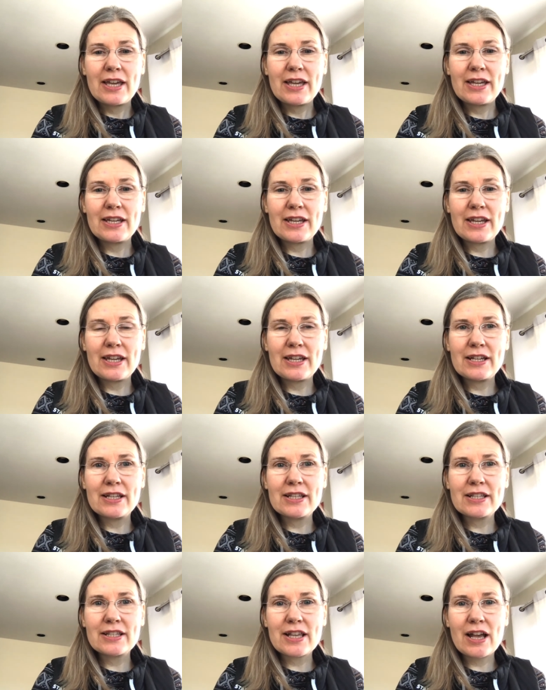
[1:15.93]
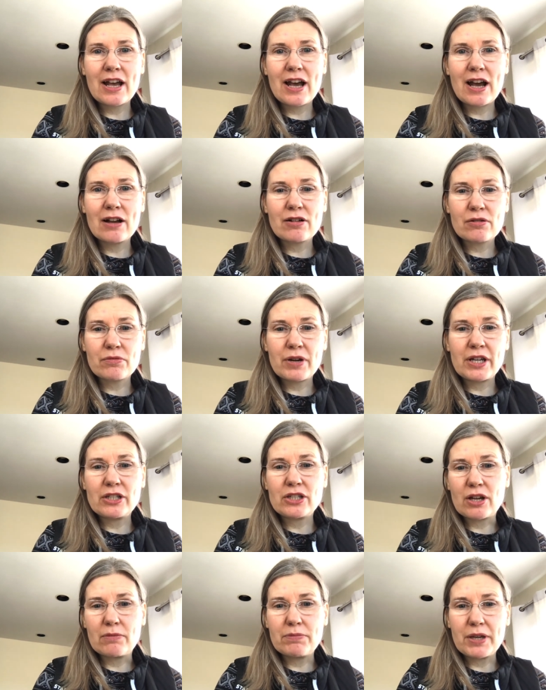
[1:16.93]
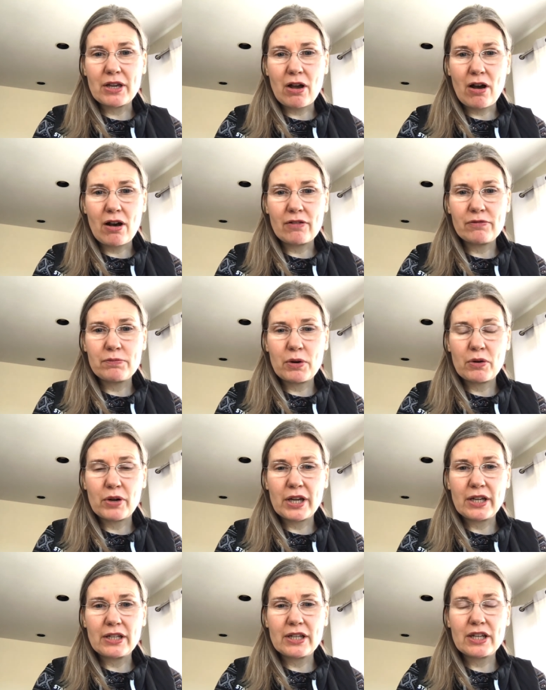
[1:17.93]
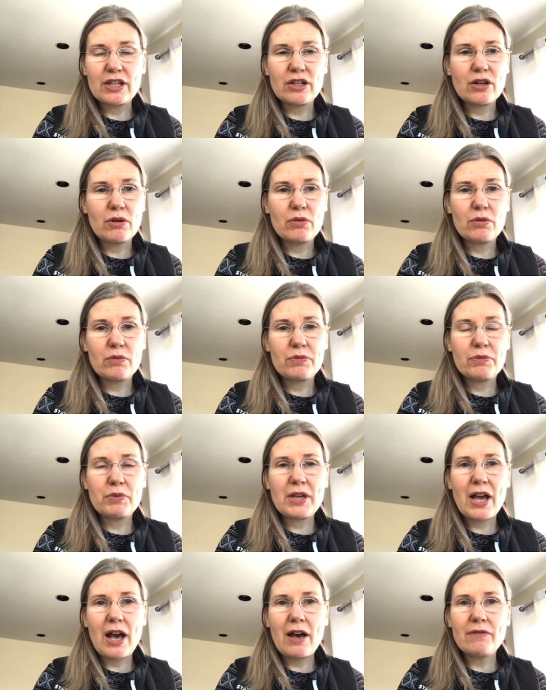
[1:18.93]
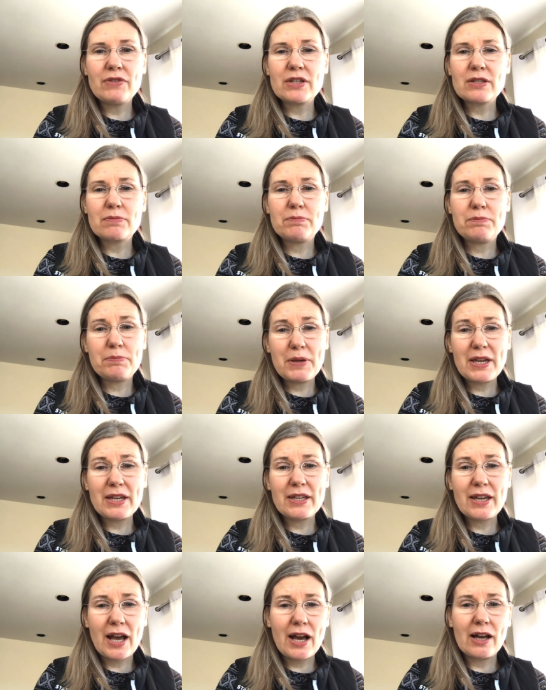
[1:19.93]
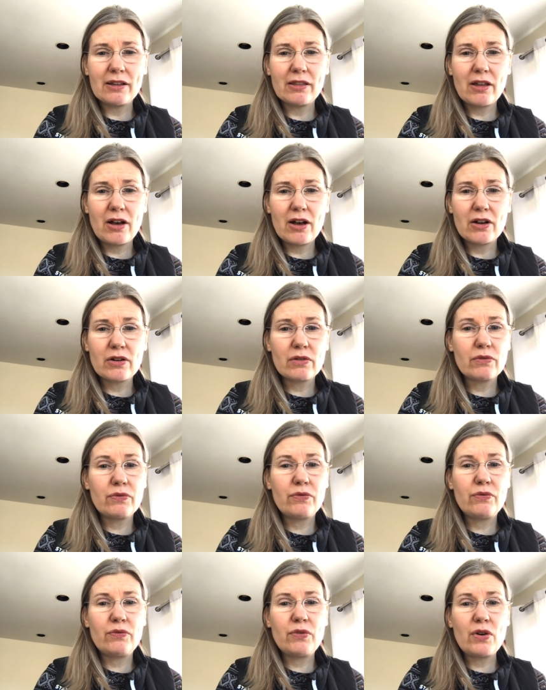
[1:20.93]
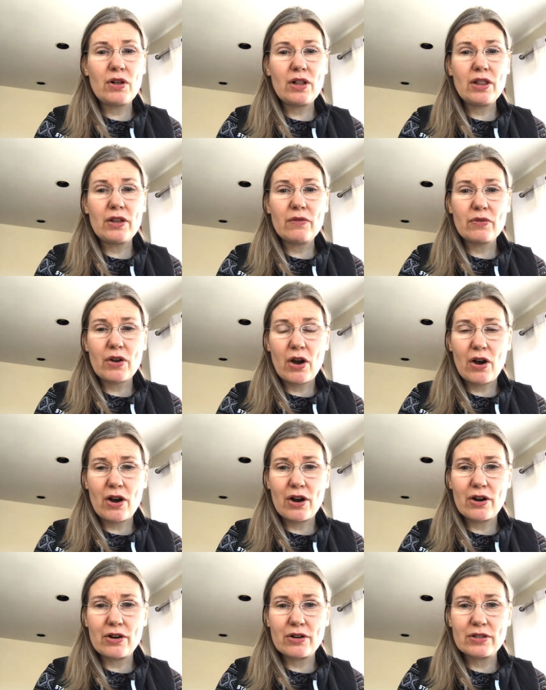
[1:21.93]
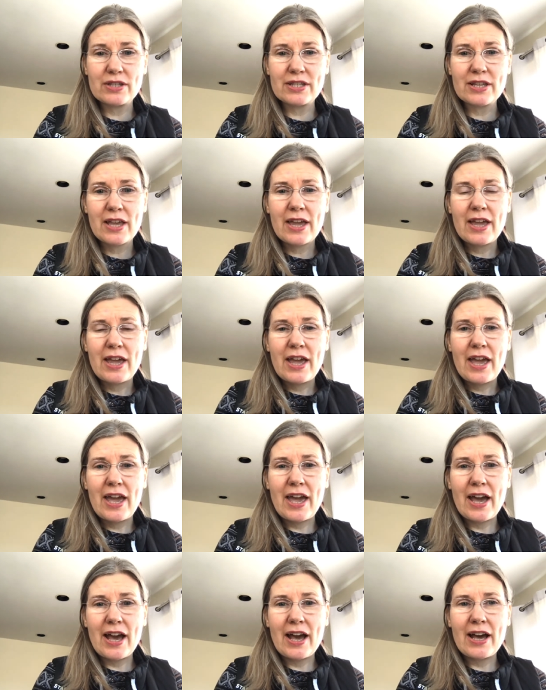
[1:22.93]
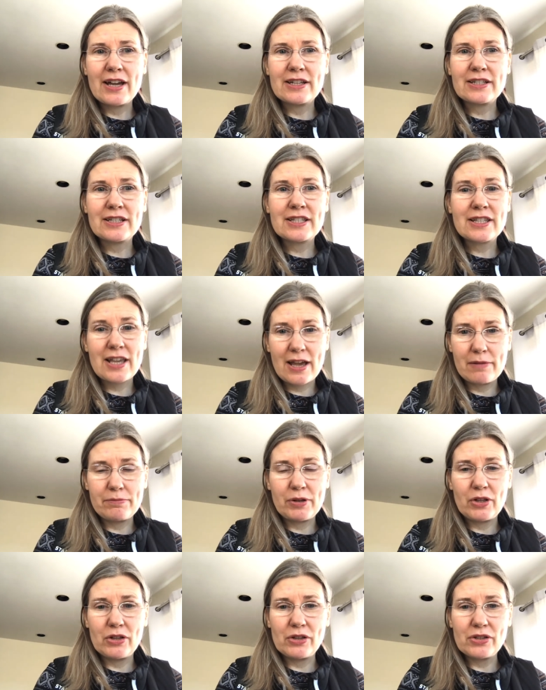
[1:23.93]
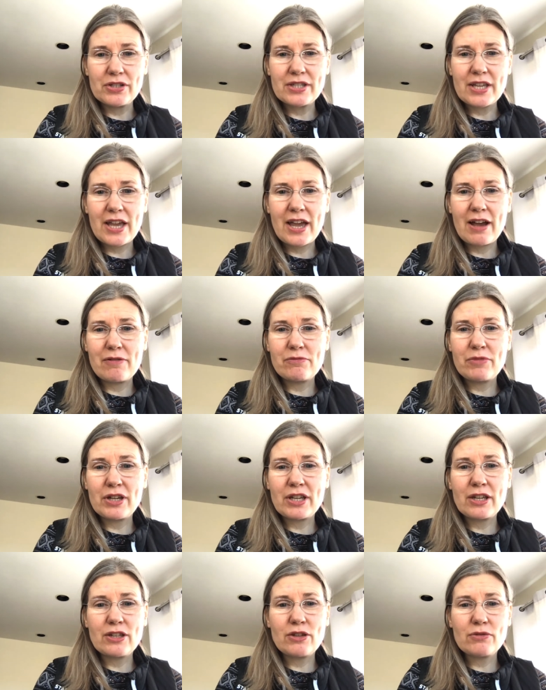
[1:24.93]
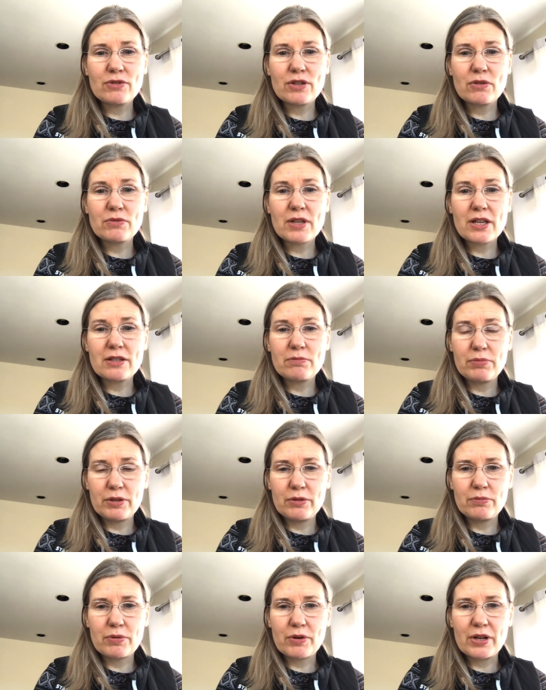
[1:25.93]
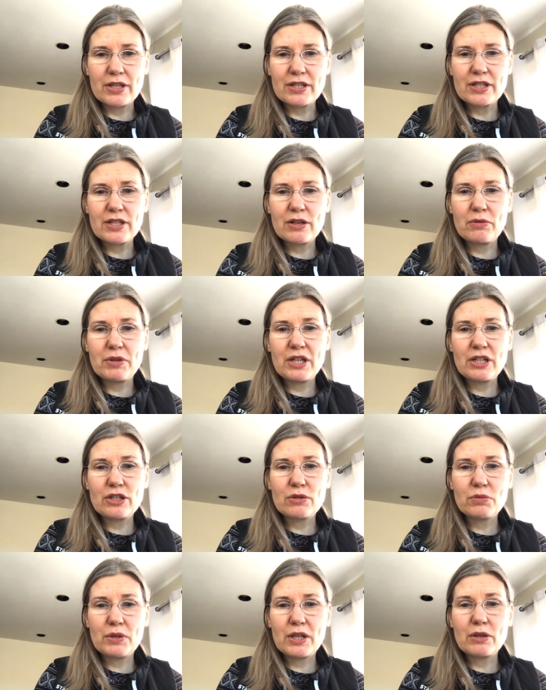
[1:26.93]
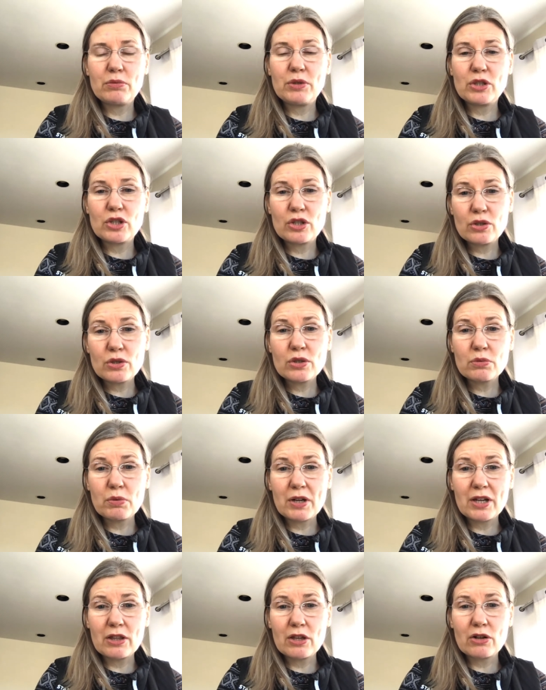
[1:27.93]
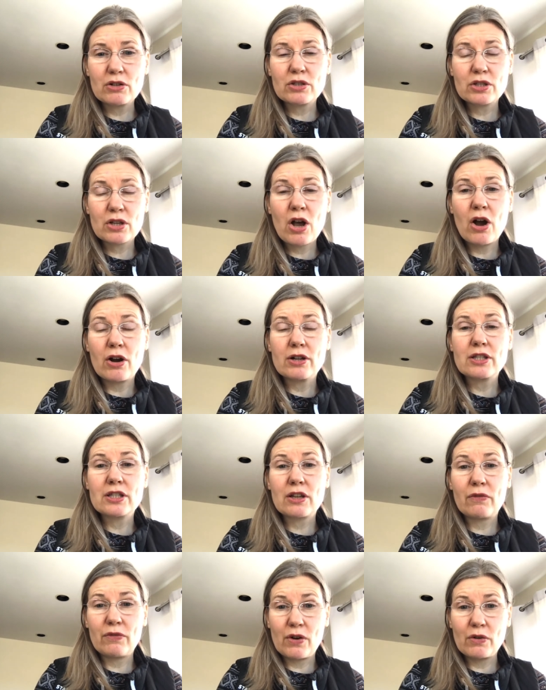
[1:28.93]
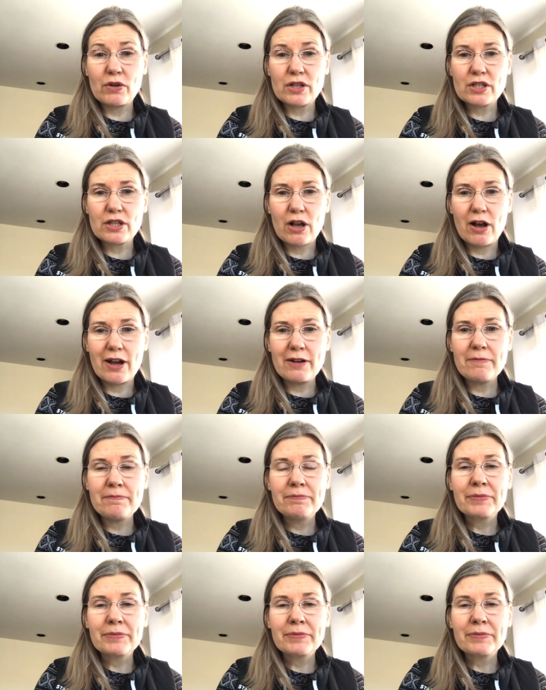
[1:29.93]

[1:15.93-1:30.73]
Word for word: it is a great jumping off point. You know, we have this big catalog full of cards and samples, and we can use those as blueprints. So each week we choose one of those cards to focus on,